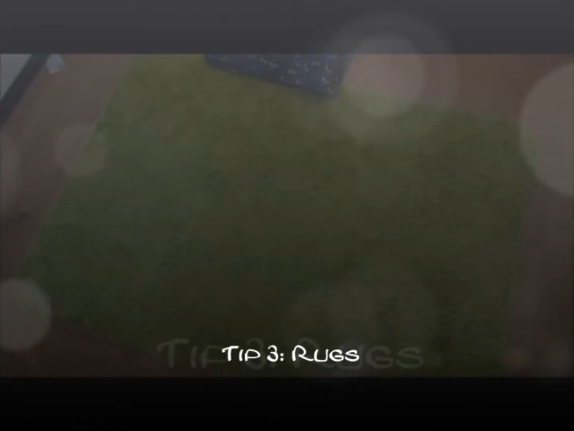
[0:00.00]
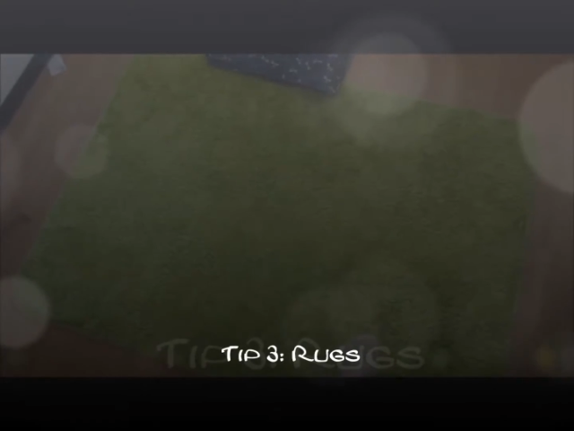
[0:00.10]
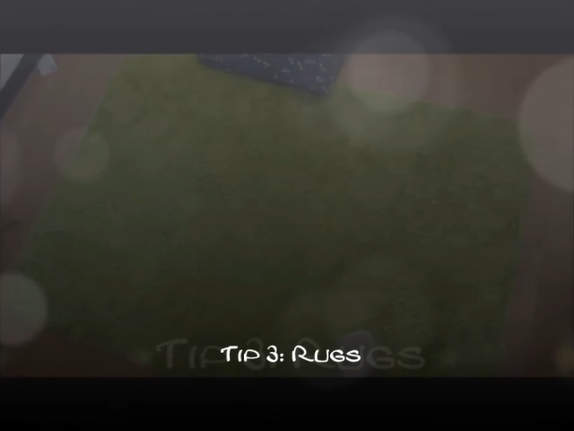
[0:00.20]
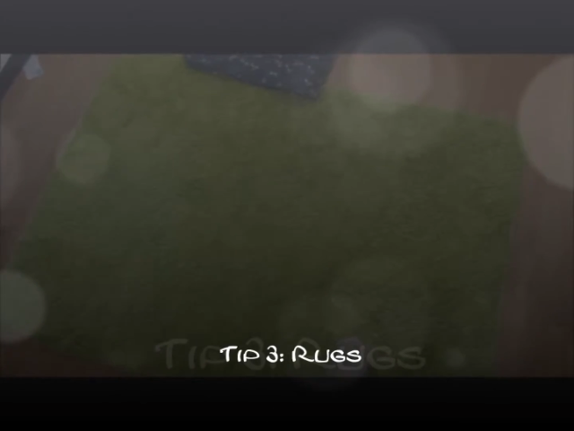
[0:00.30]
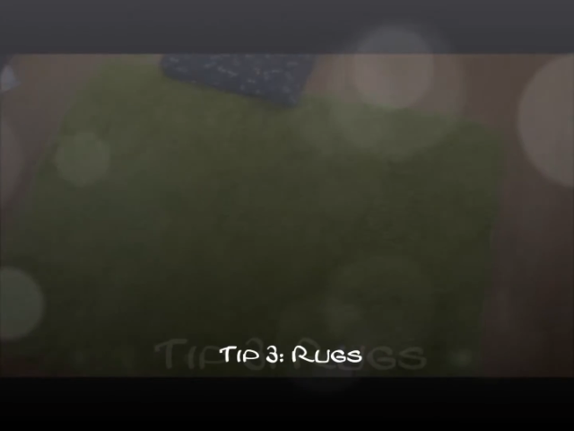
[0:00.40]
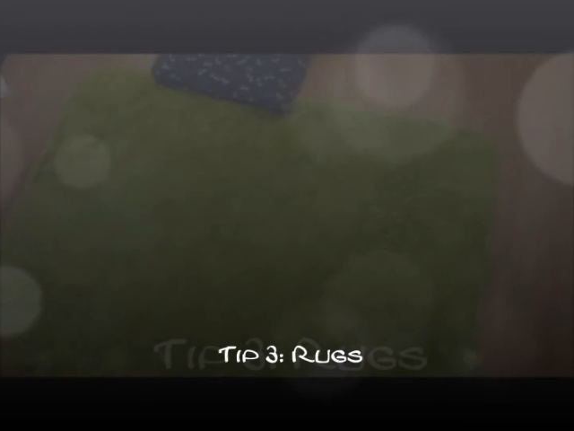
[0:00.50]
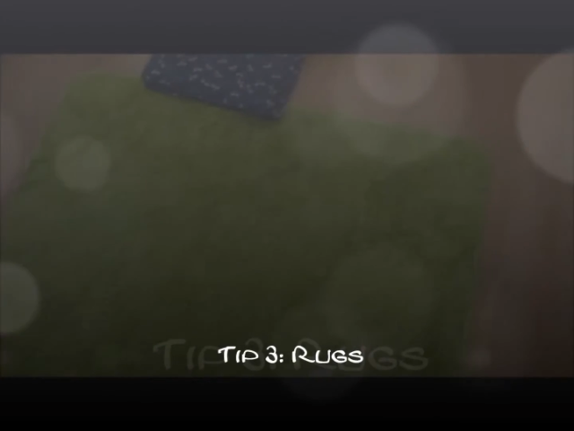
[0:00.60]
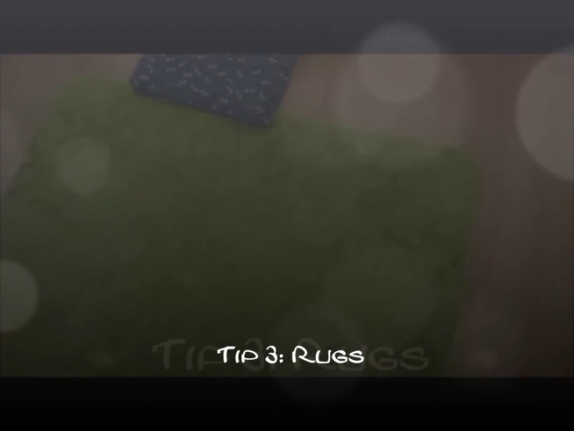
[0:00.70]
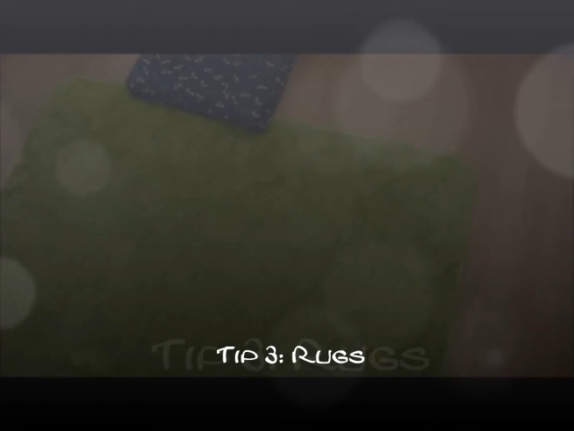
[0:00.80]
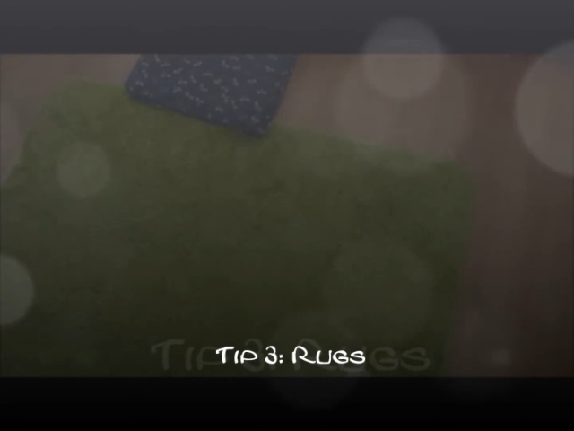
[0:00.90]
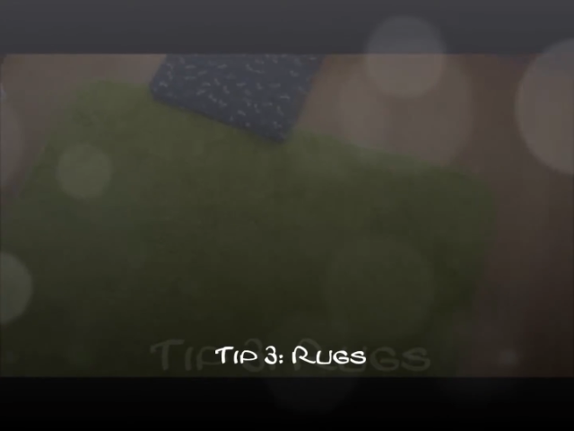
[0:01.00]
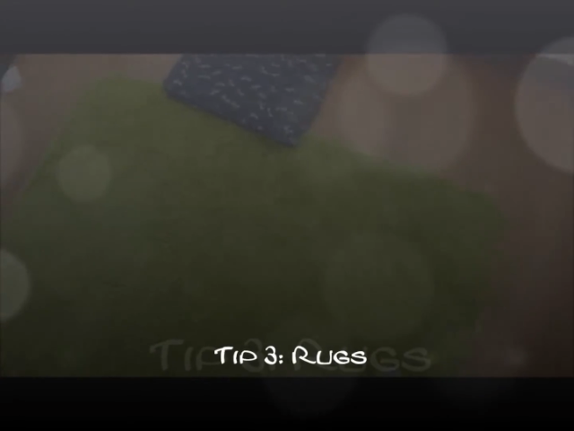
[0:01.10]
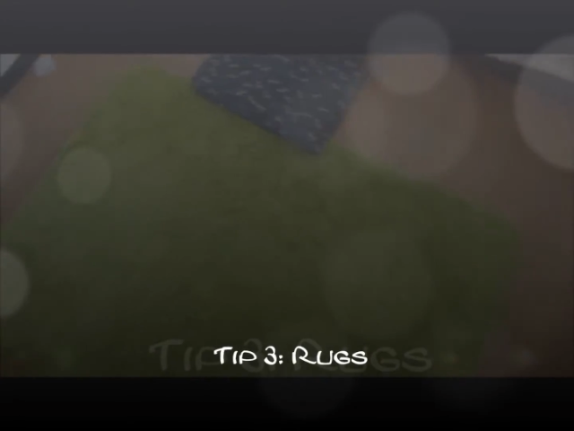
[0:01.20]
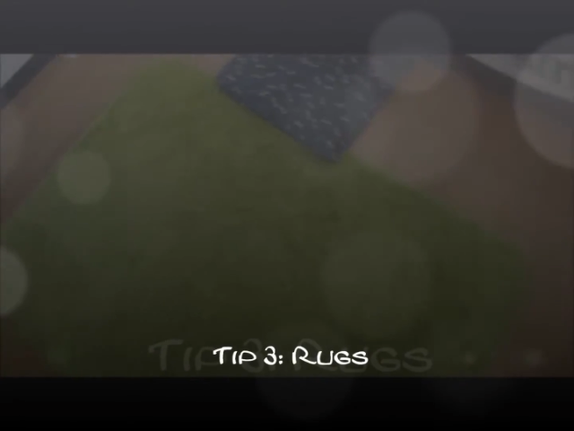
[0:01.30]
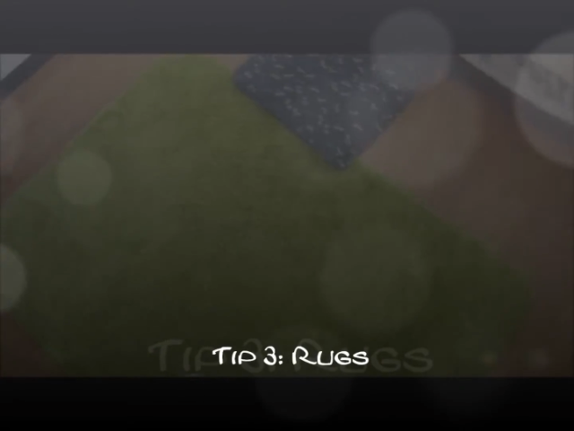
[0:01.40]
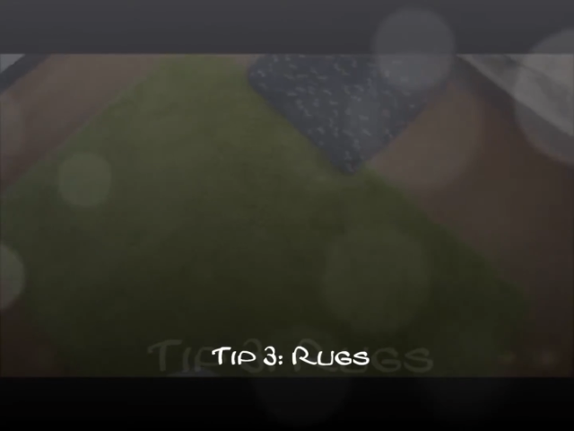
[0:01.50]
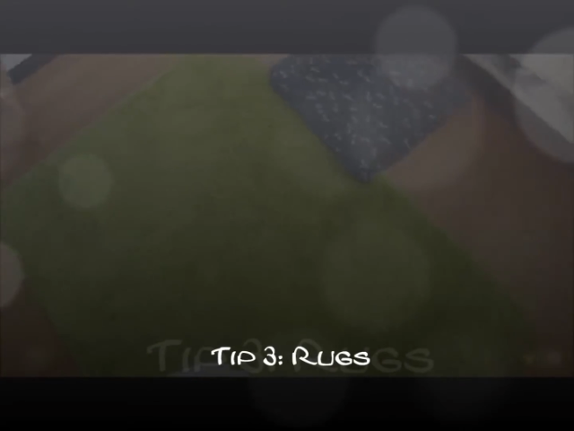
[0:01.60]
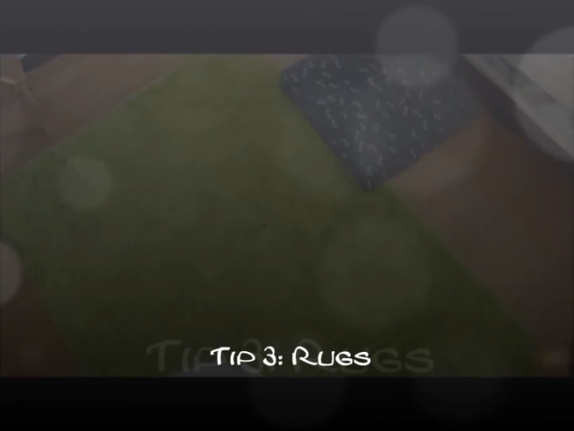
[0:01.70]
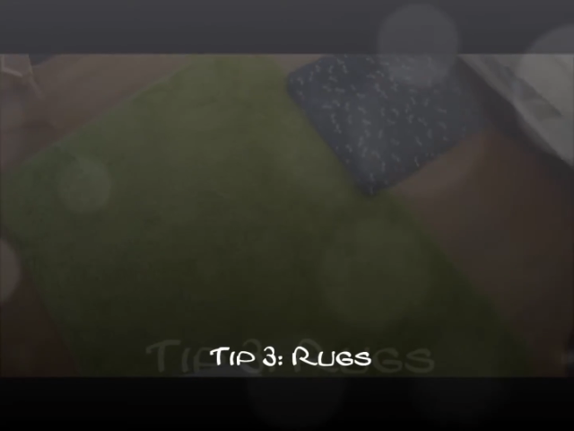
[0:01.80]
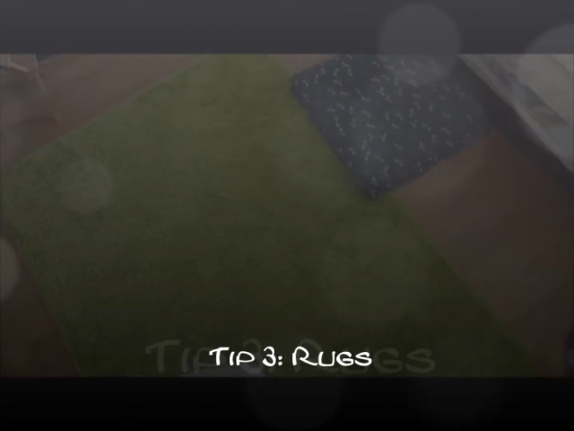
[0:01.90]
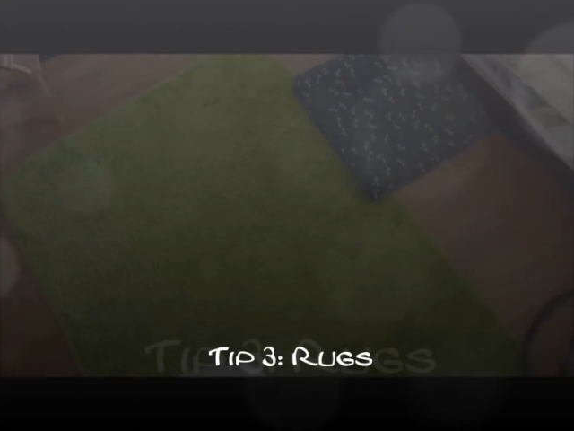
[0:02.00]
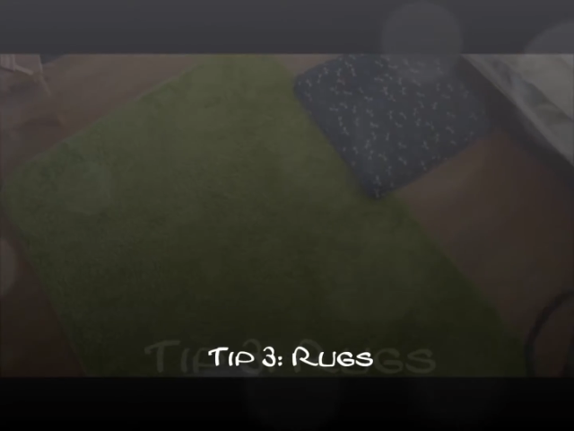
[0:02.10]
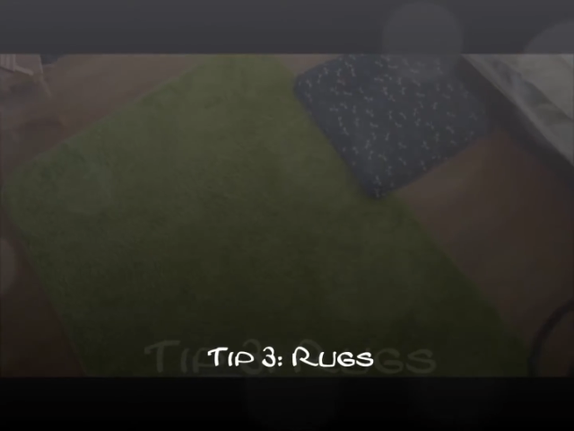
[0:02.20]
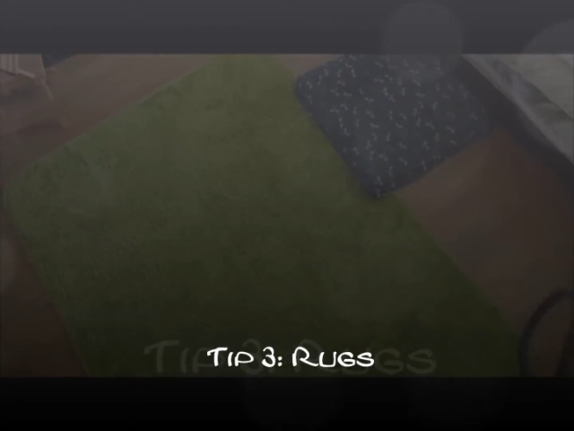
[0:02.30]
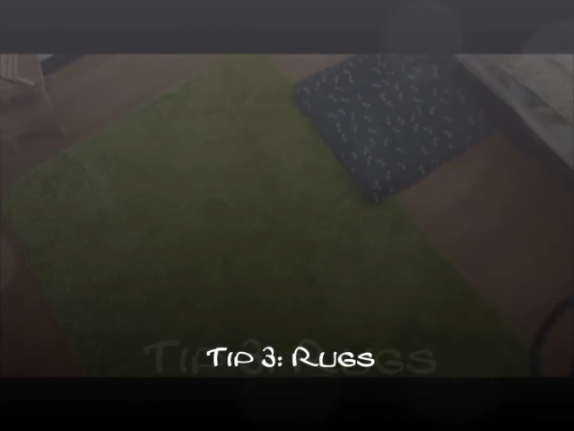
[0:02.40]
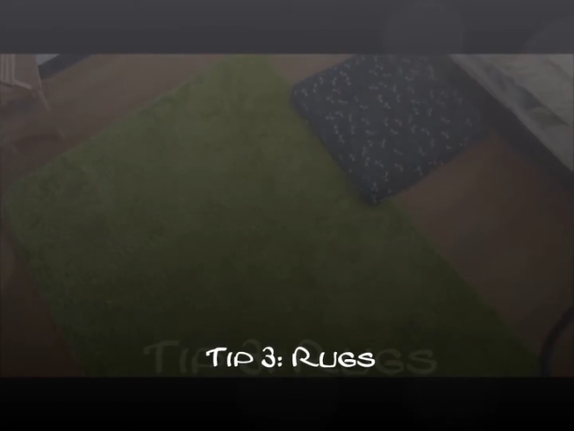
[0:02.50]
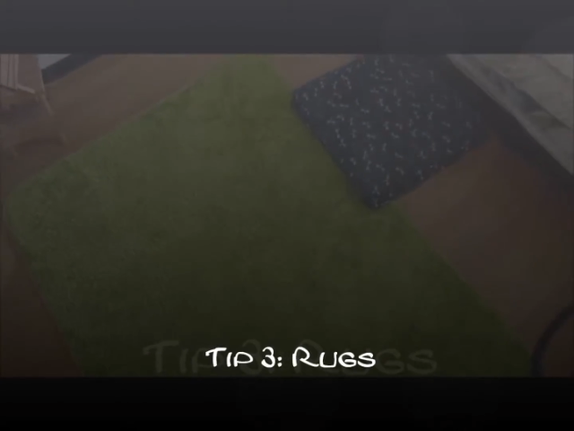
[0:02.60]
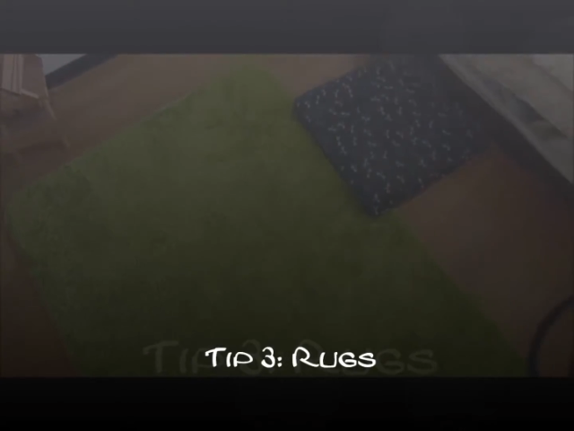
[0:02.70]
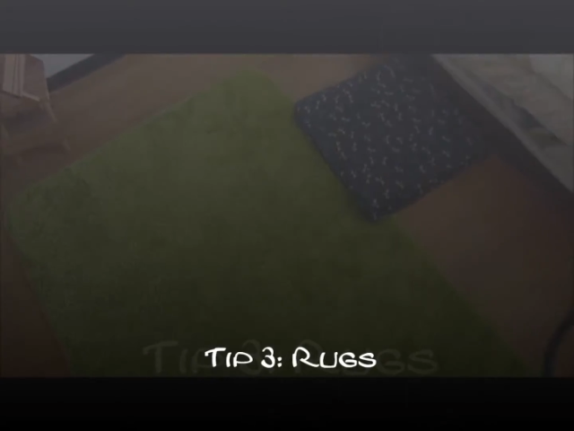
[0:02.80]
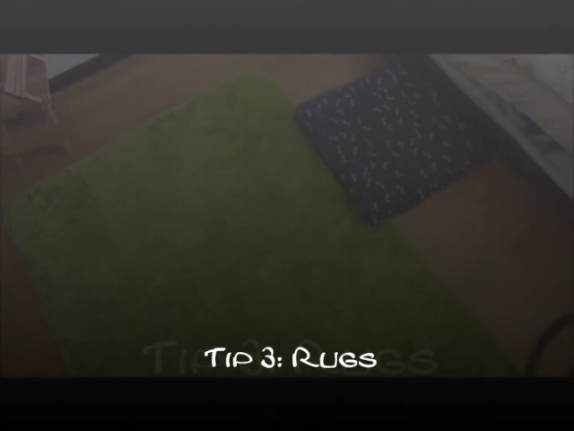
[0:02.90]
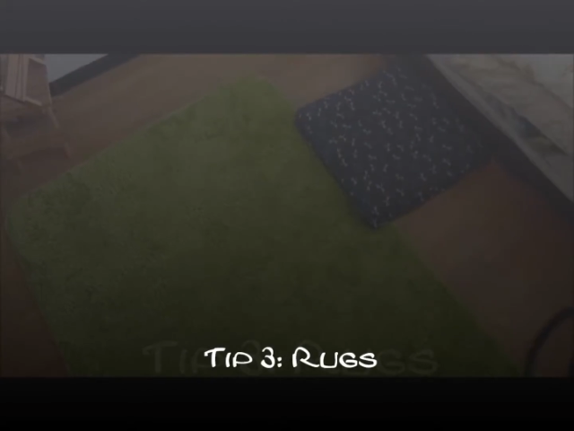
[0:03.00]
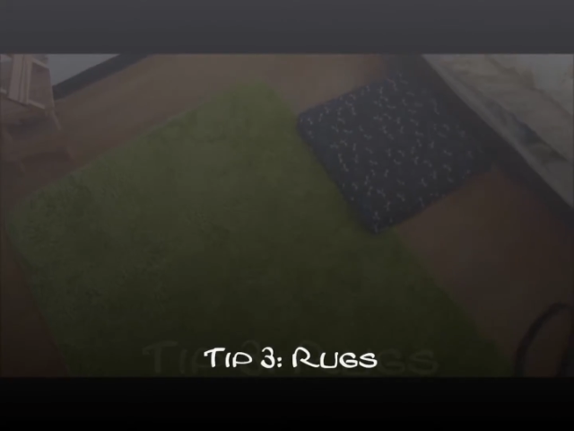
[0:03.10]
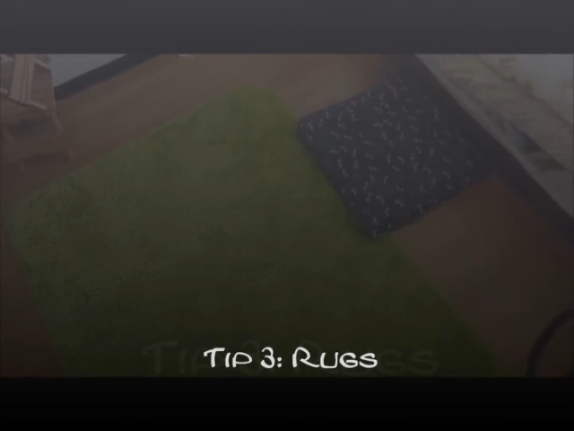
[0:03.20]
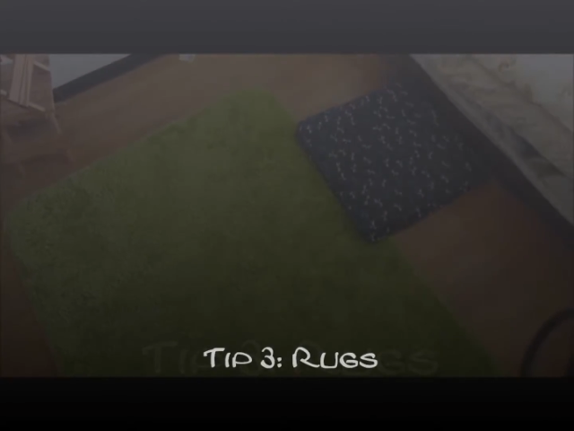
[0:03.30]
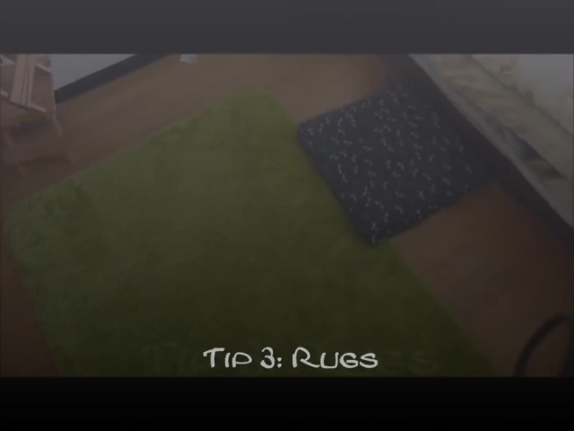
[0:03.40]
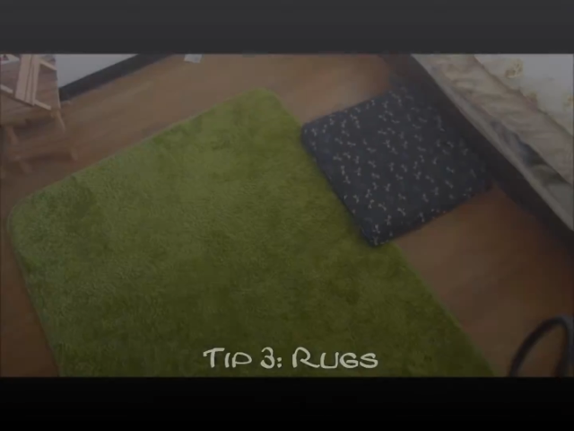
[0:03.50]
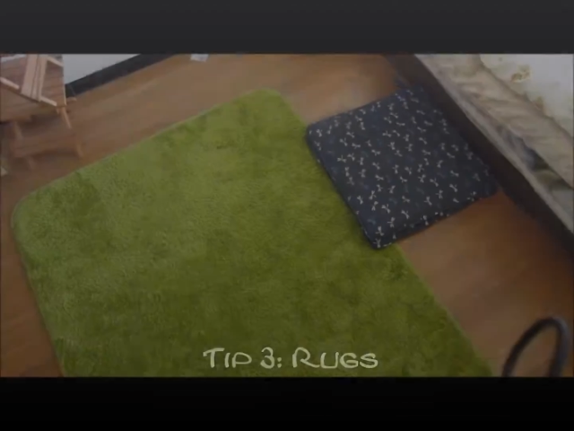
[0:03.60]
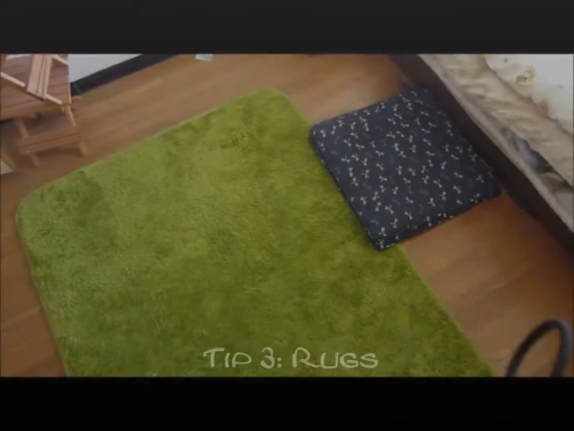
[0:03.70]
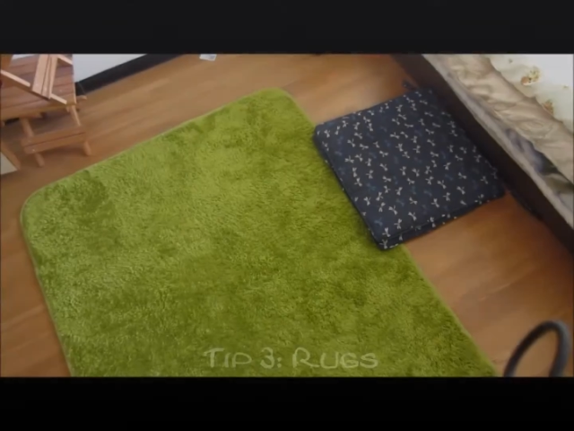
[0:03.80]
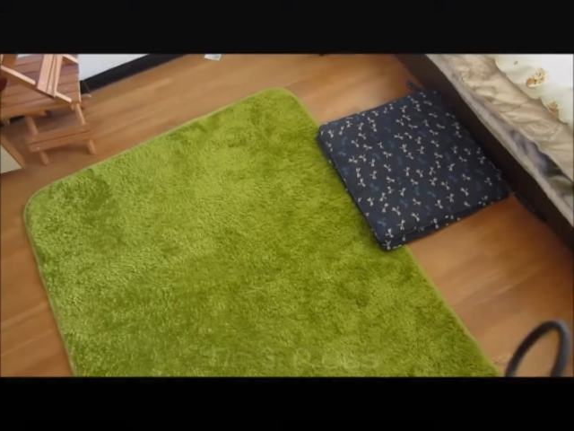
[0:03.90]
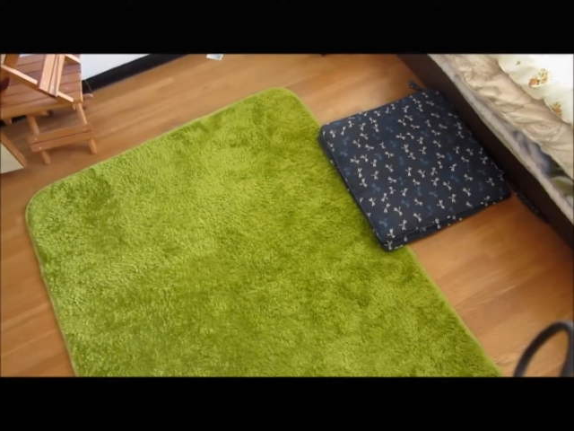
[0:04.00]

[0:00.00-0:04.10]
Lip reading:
[unreadable: no face in view]